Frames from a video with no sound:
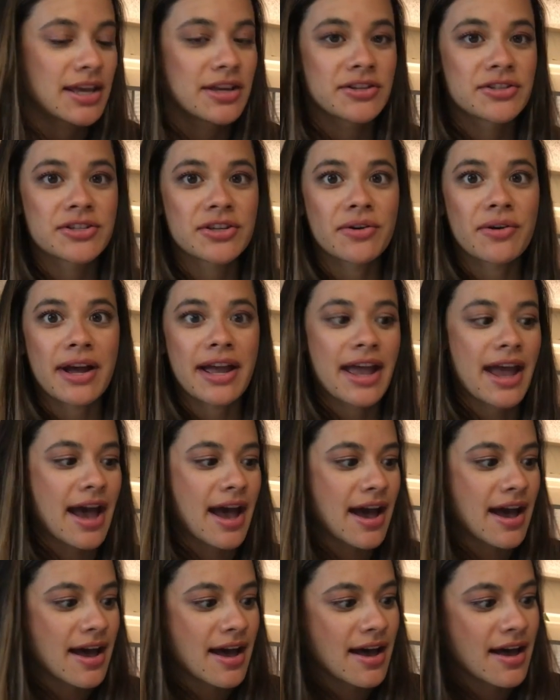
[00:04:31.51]
So I
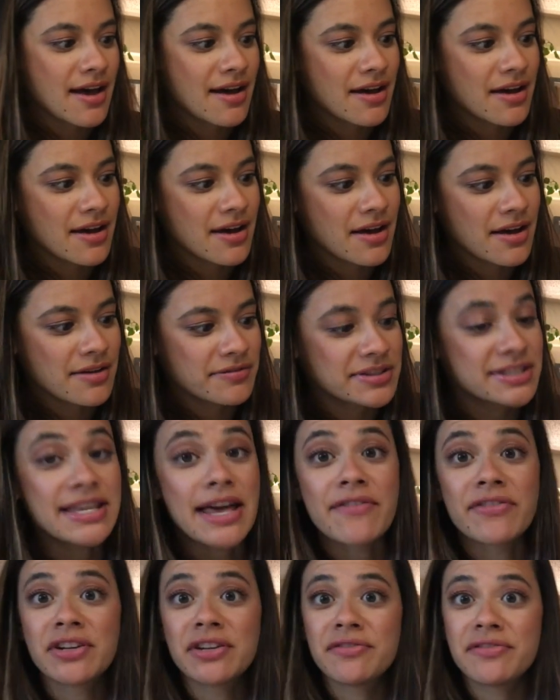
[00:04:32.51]
have
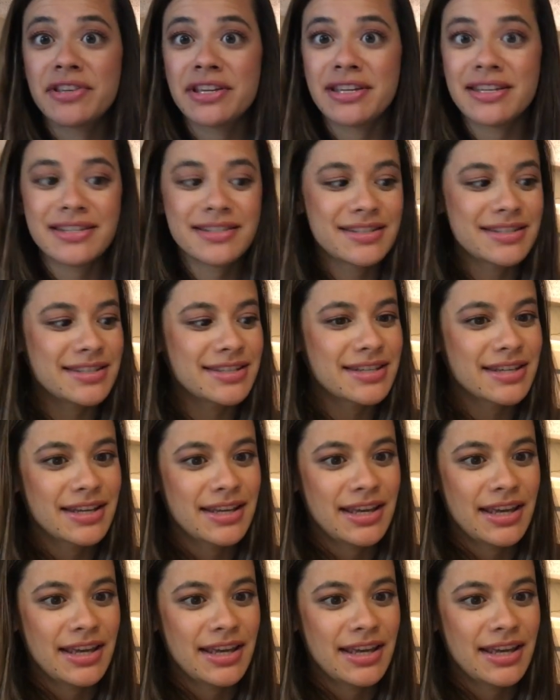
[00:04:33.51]
7 of these,